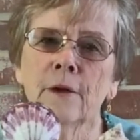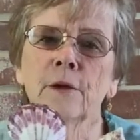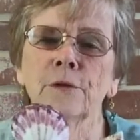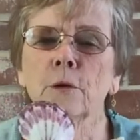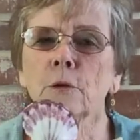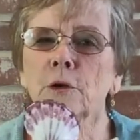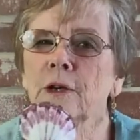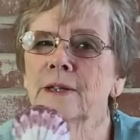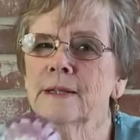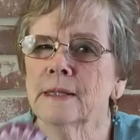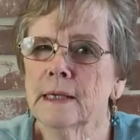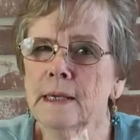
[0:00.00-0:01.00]
So you can
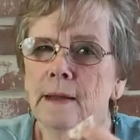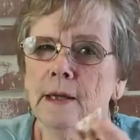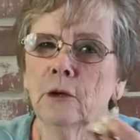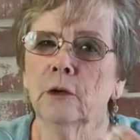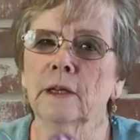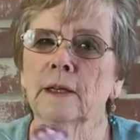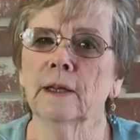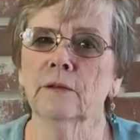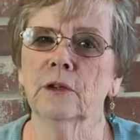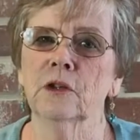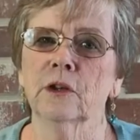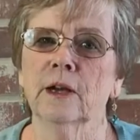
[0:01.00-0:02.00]
see that you could get the
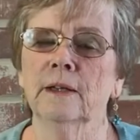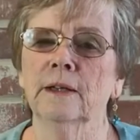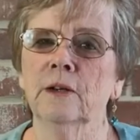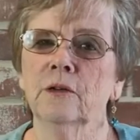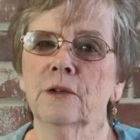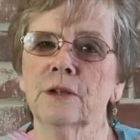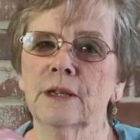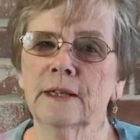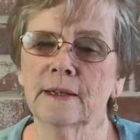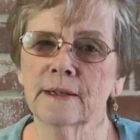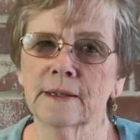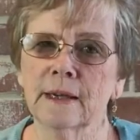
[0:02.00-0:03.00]
child interested
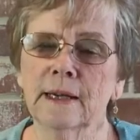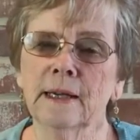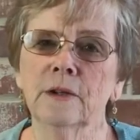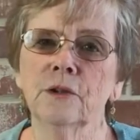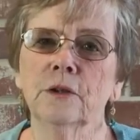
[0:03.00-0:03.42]
in science,